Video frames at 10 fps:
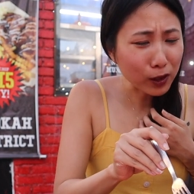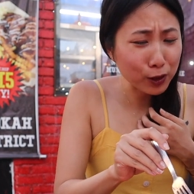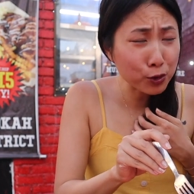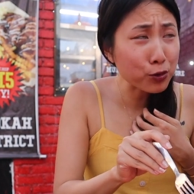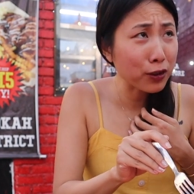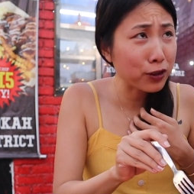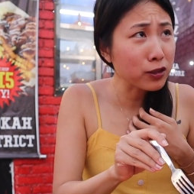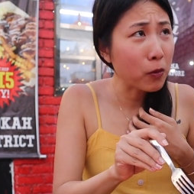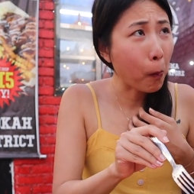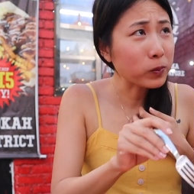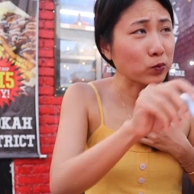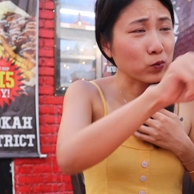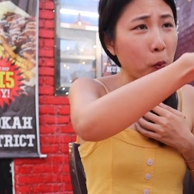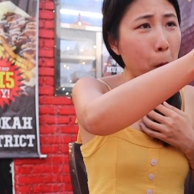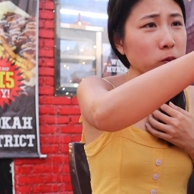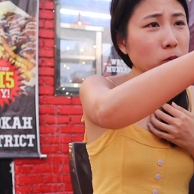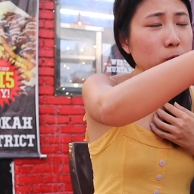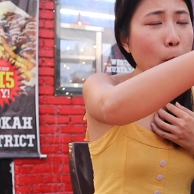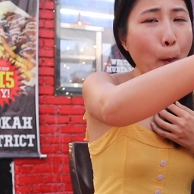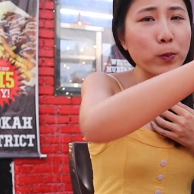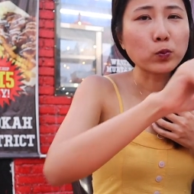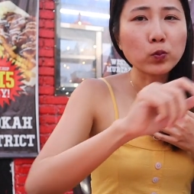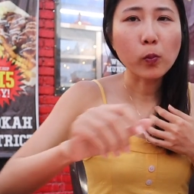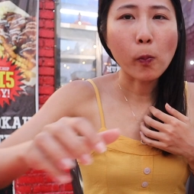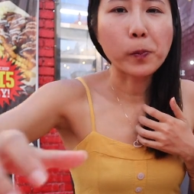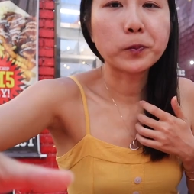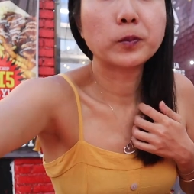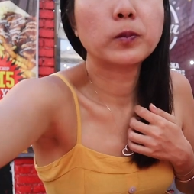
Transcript: Have you tried this? Probably soggy